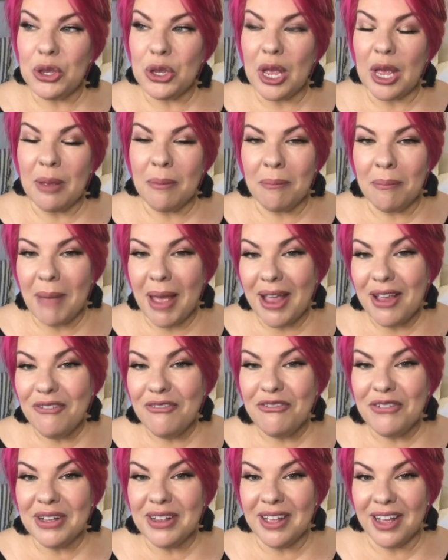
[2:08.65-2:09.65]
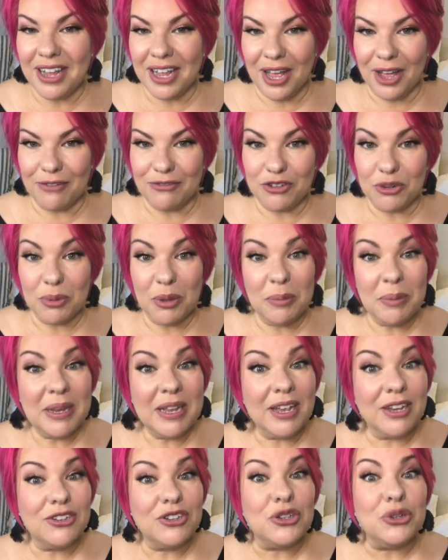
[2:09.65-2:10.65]
It may feel uncomfortable
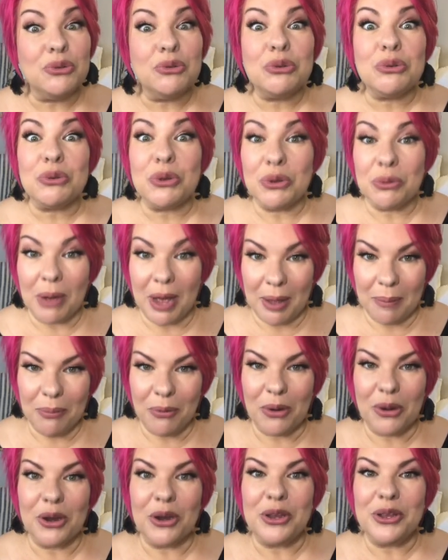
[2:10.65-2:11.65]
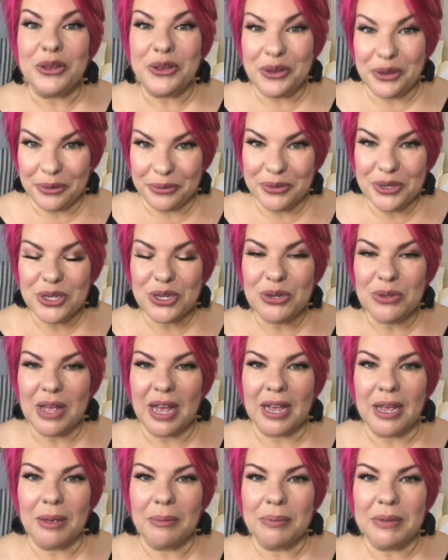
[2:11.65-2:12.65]
because you grew up or are used to
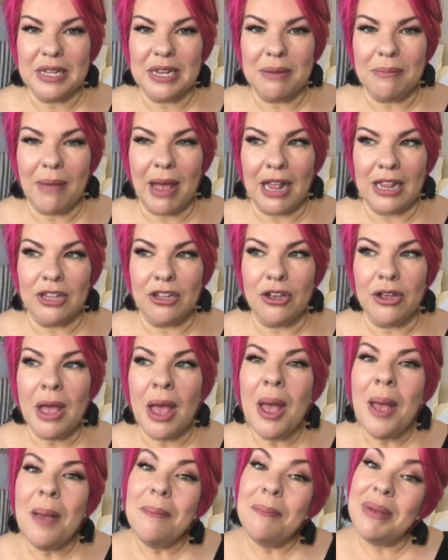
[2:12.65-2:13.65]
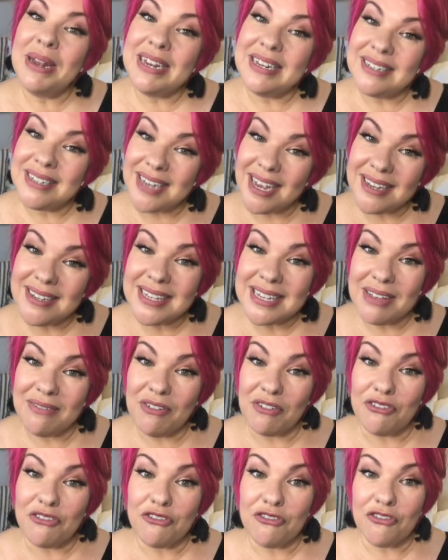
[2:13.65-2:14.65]
that complete matte look, but it does give
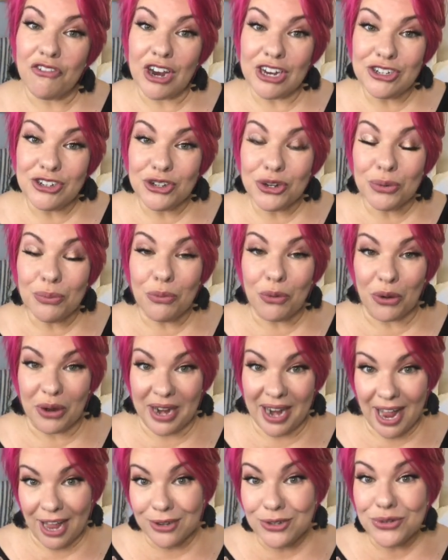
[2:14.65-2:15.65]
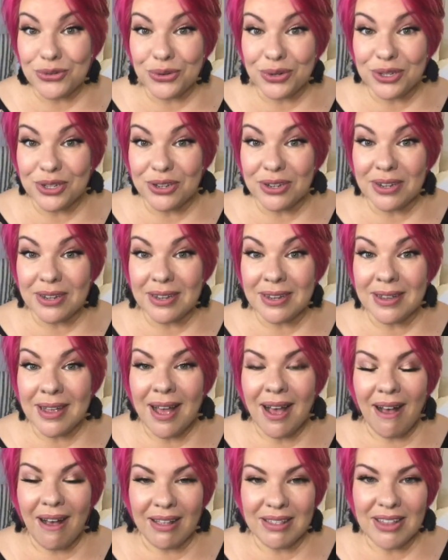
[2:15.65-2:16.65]
a fresher, more natural look
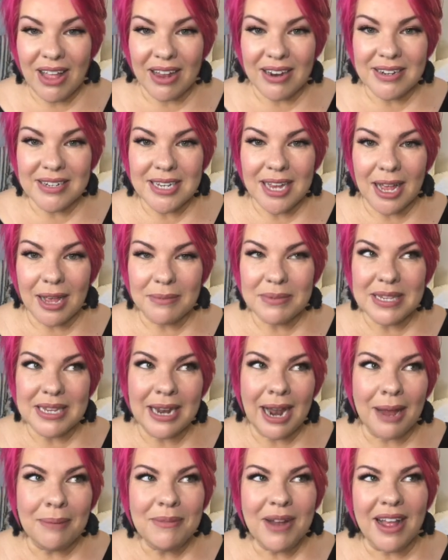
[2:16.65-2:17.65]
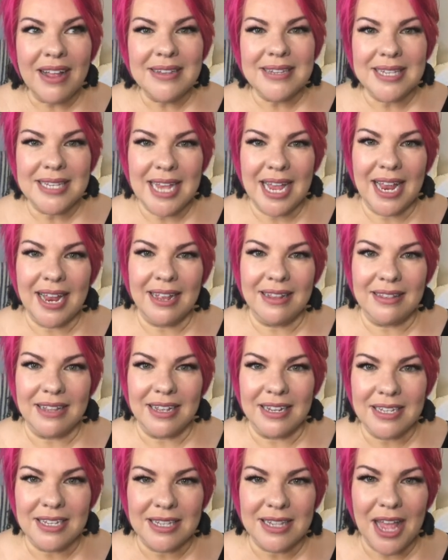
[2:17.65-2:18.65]
a lot of times. And I'm not saying
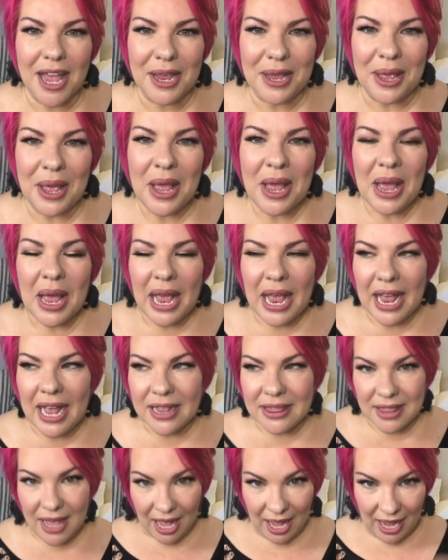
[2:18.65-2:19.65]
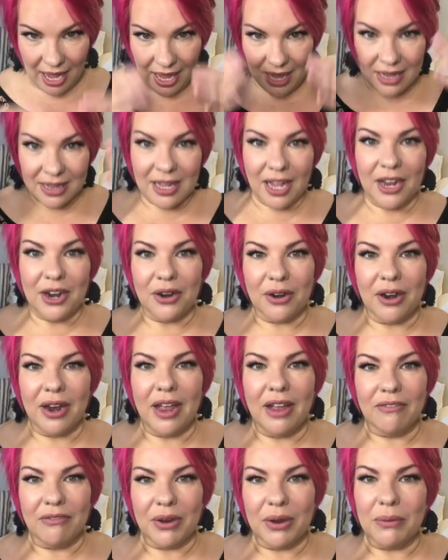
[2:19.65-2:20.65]
let's like hit the highlighter
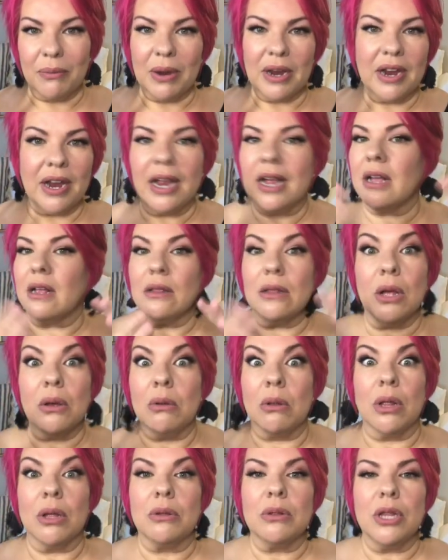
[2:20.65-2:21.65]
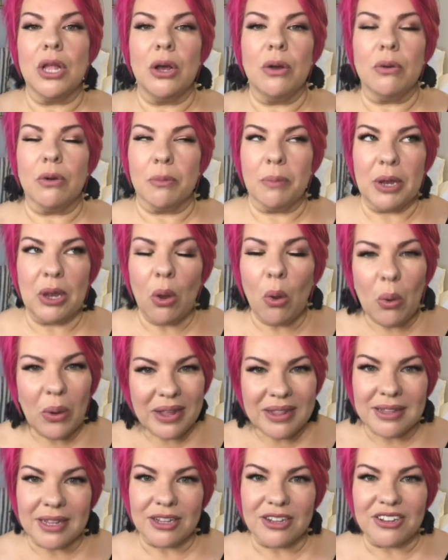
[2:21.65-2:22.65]
everywhere and glow, glow, glow or be
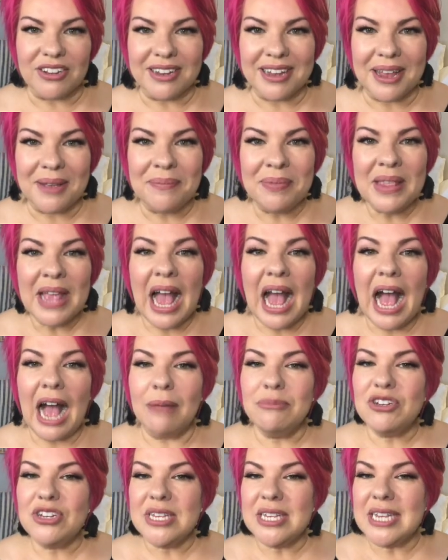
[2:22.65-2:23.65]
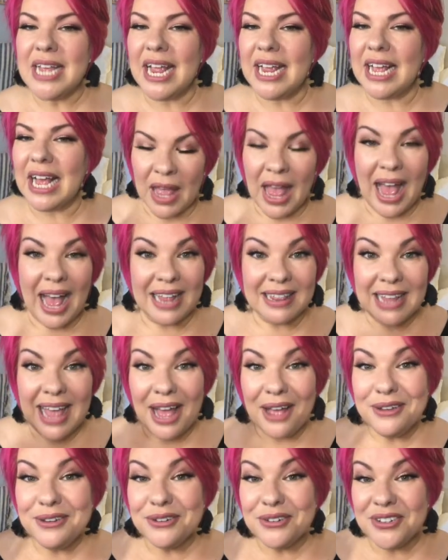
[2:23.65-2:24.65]
oily looking. I'm just saying
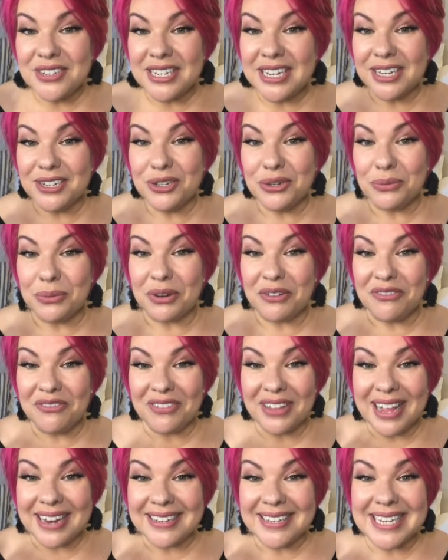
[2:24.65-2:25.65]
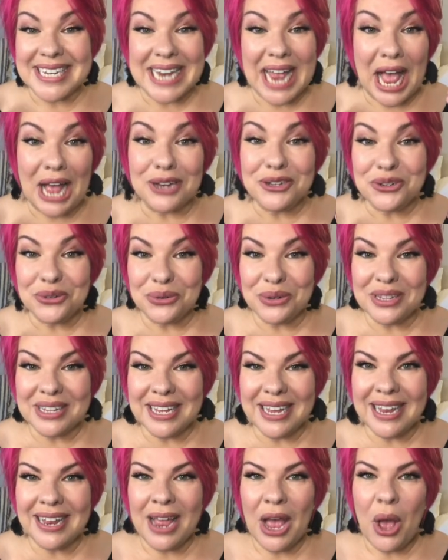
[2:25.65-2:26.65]
allow your skin to reflect
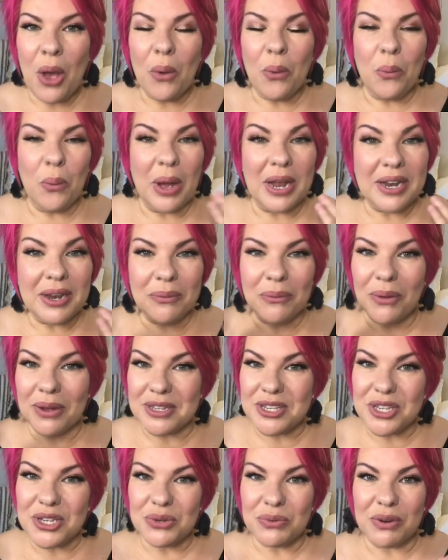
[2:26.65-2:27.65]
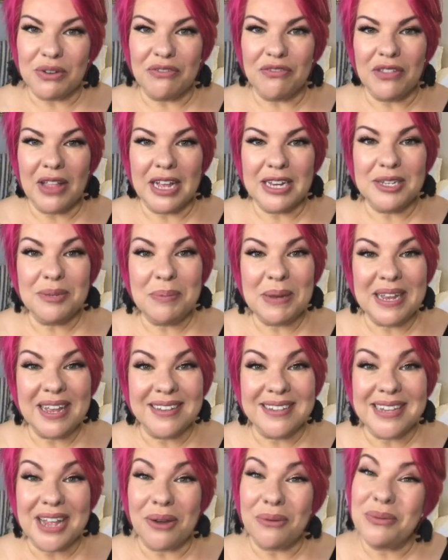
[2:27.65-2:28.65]
naturally what it wants to reflect,
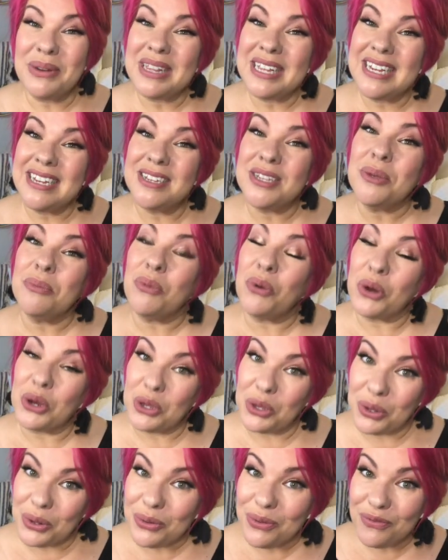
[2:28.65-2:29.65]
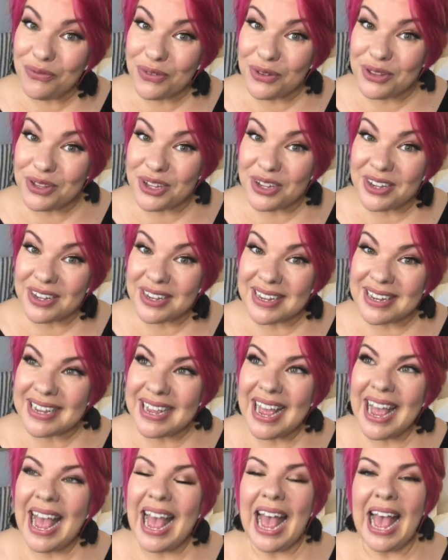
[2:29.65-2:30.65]
because that really is a more youthful look
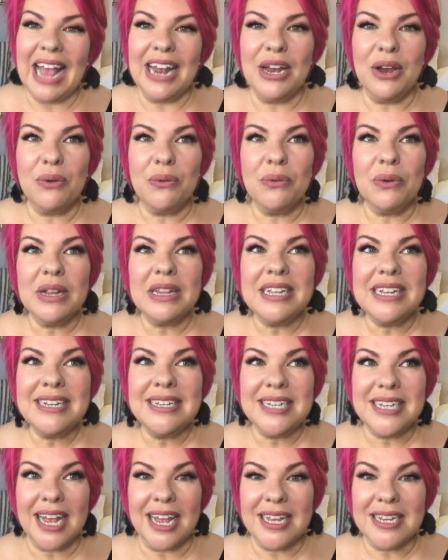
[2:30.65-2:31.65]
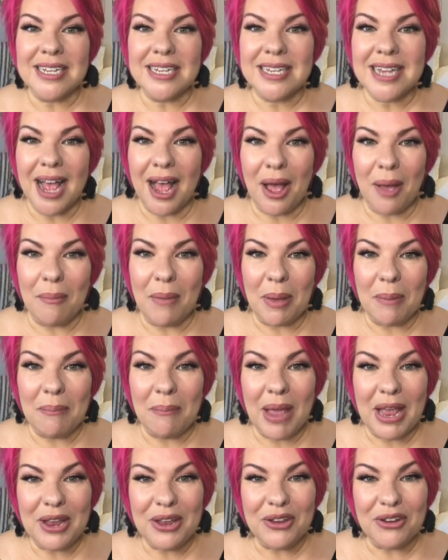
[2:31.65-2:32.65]
and it really does
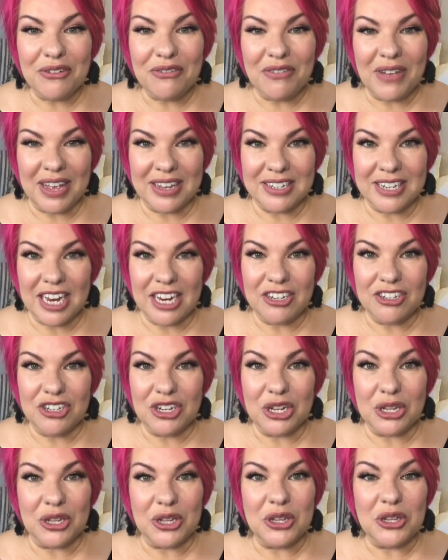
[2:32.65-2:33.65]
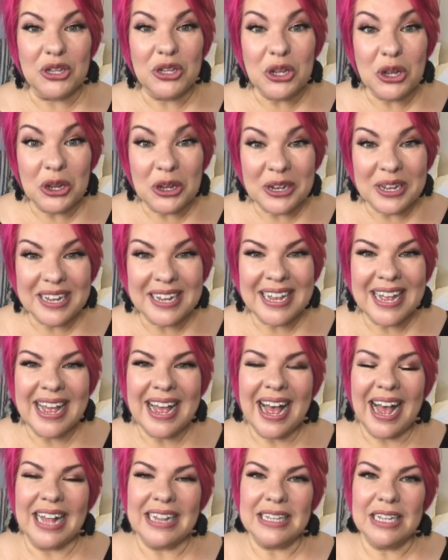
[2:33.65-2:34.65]
make your foundation look
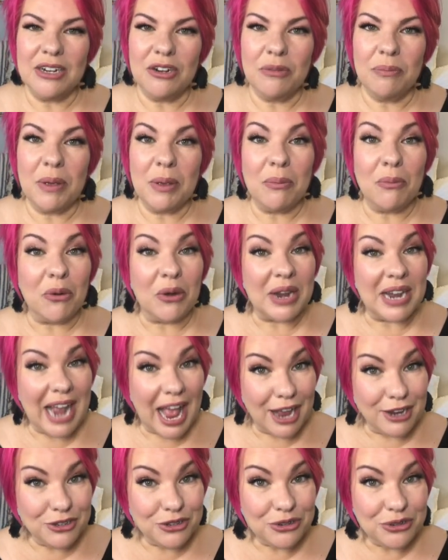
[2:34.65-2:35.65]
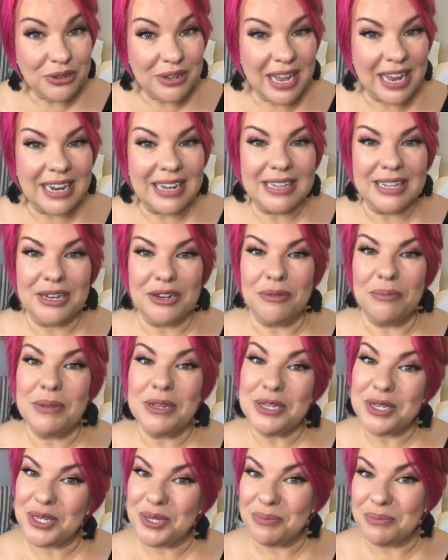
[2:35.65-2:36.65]
a little bit more natural and a little
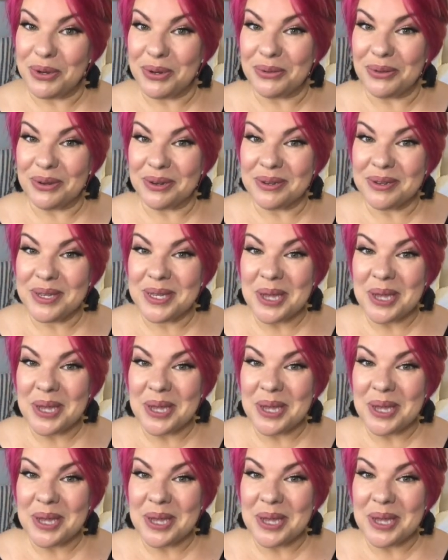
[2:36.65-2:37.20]
bit smoother.